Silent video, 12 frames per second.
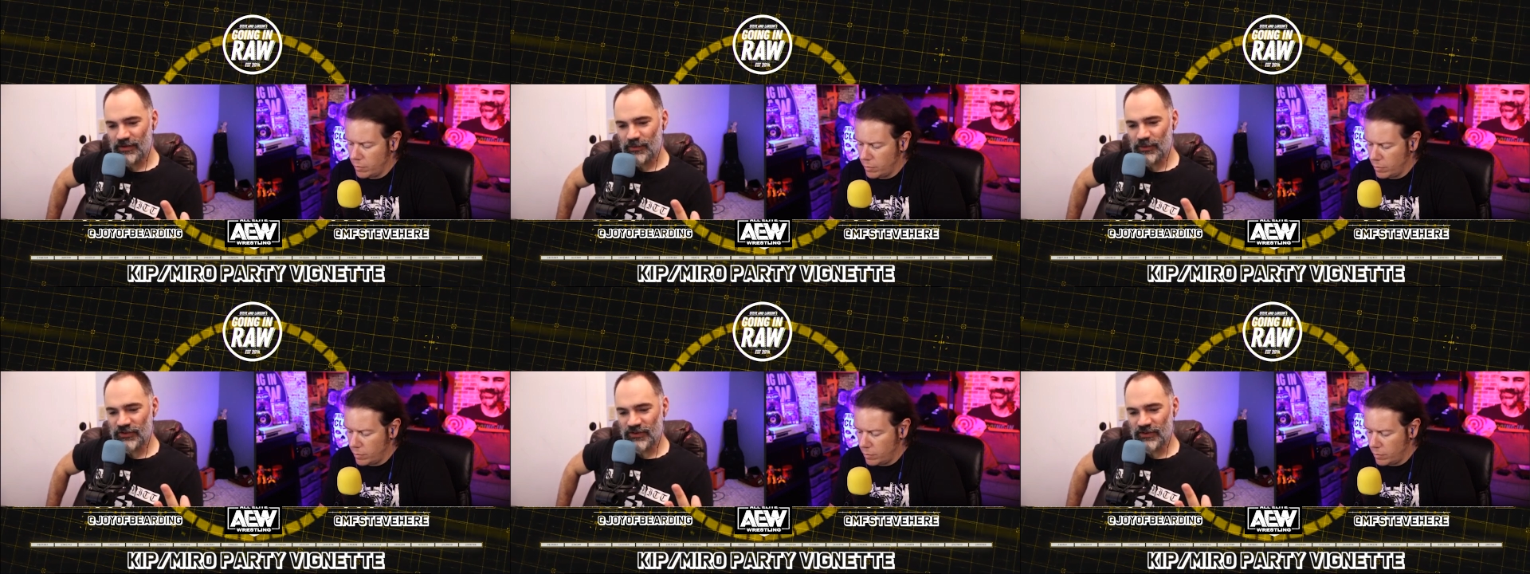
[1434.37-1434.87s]

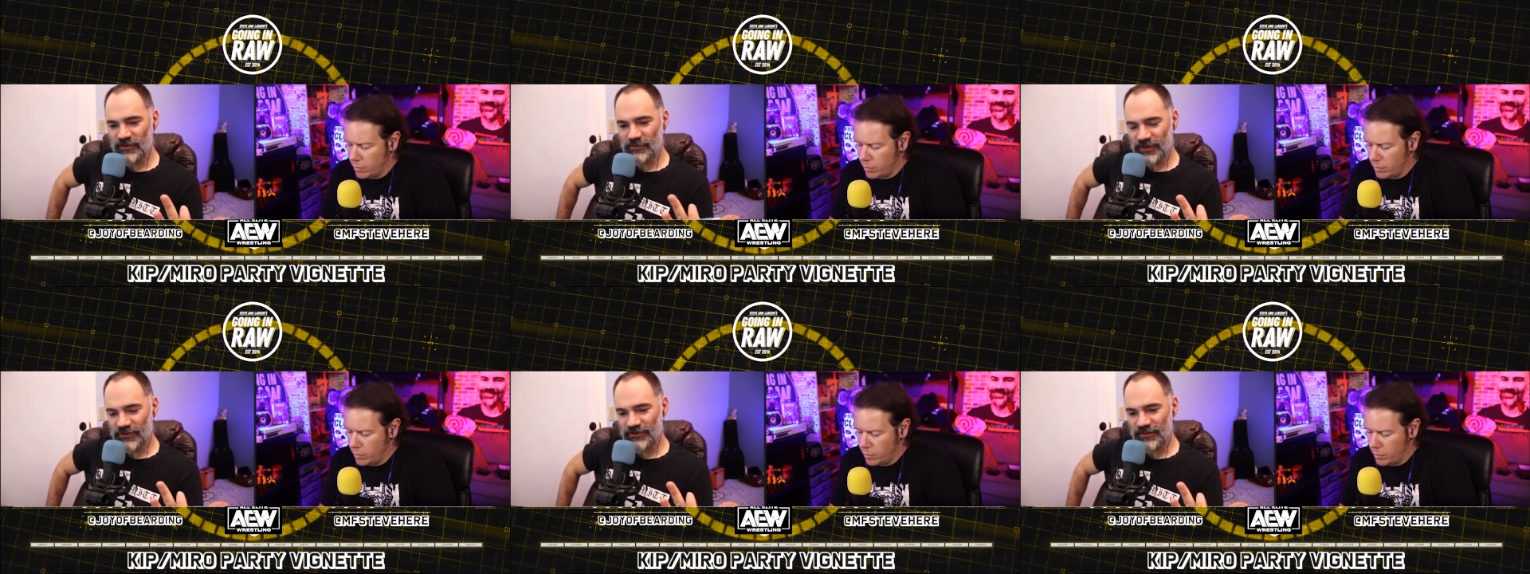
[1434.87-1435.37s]
Speaker 1: which uh, my
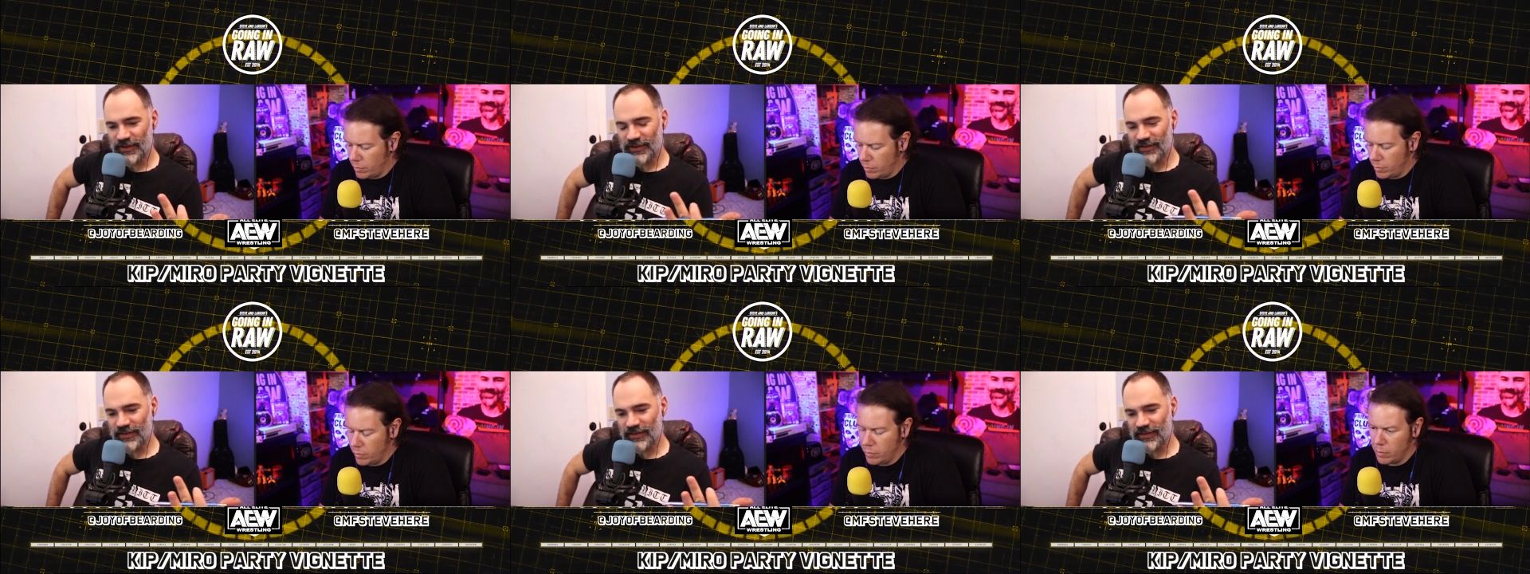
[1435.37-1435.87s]

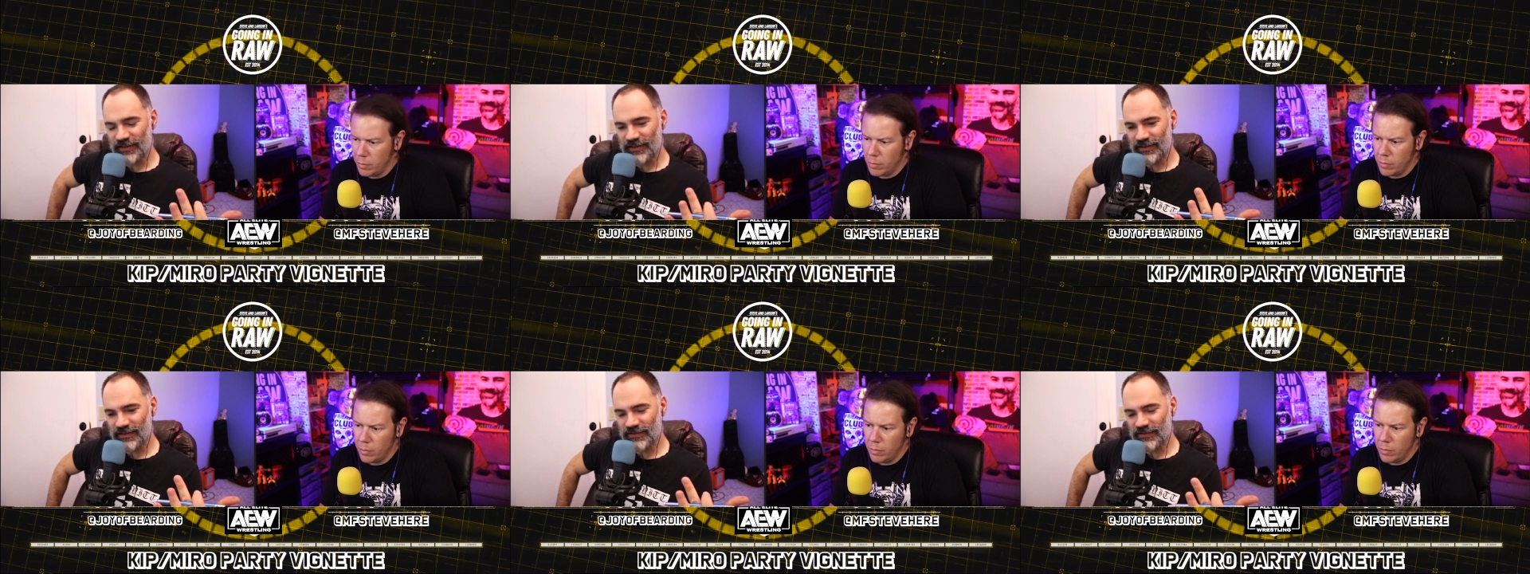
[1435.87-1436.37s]
understanding uh,
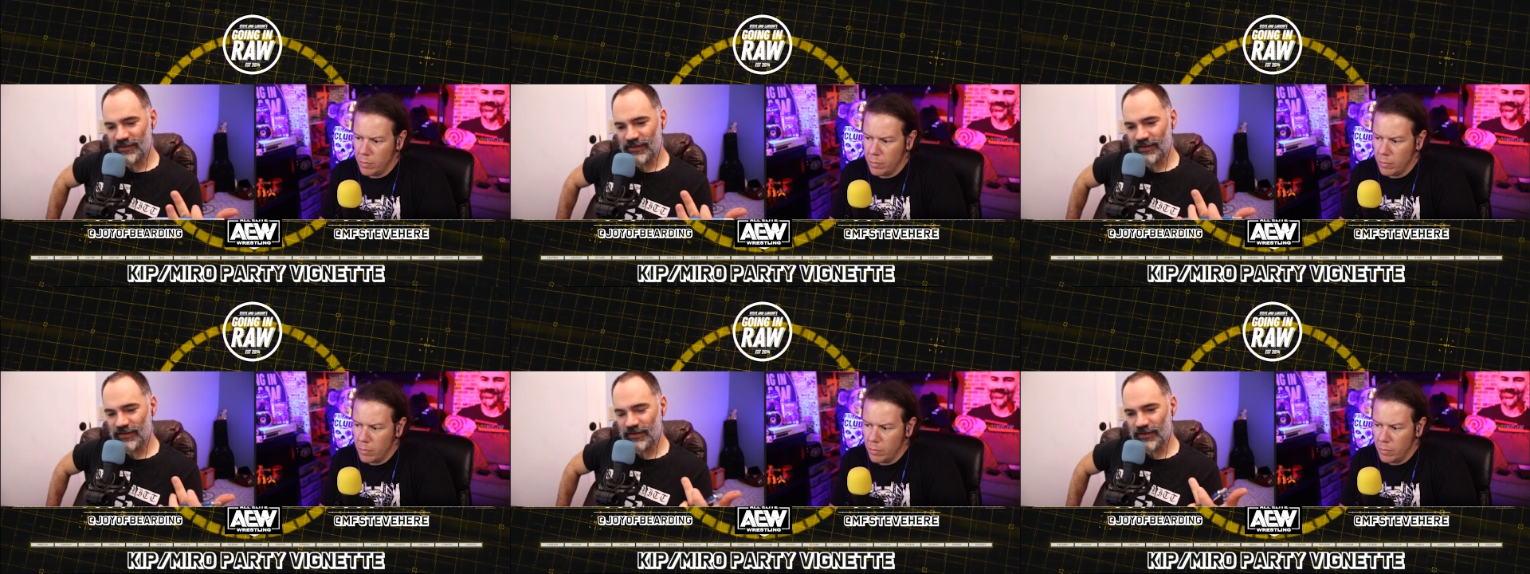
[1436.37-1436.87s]
is
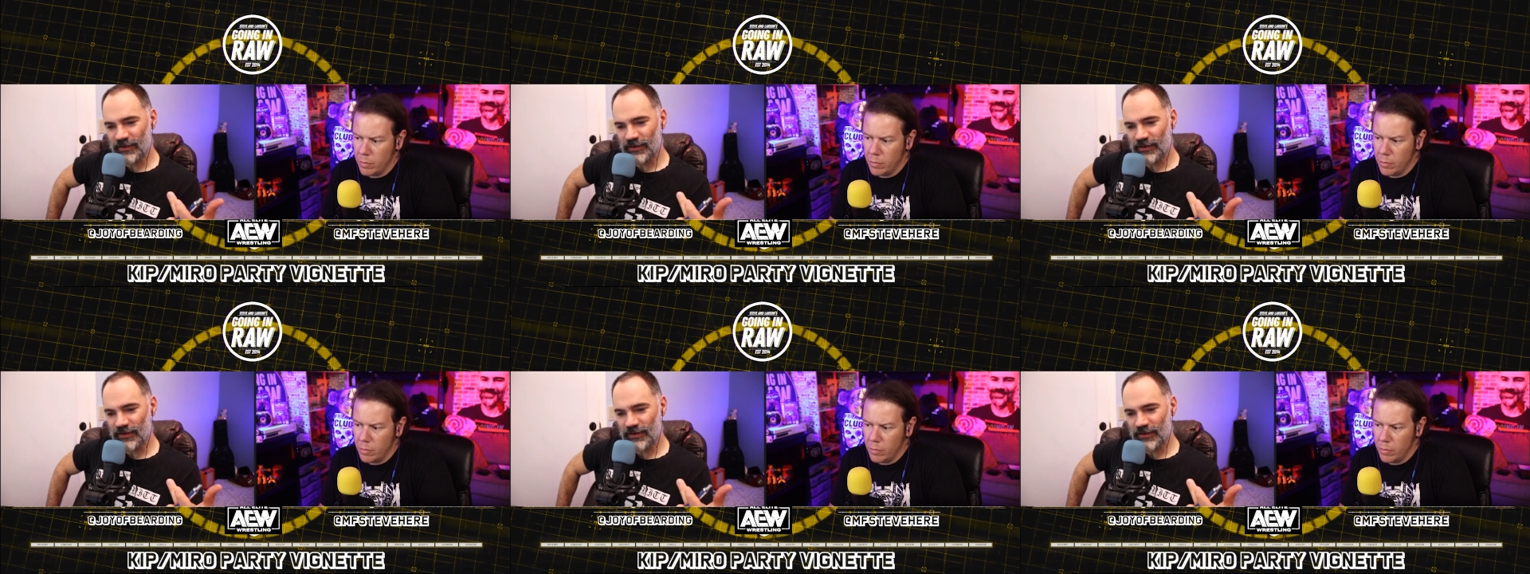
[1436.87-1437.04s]
uh,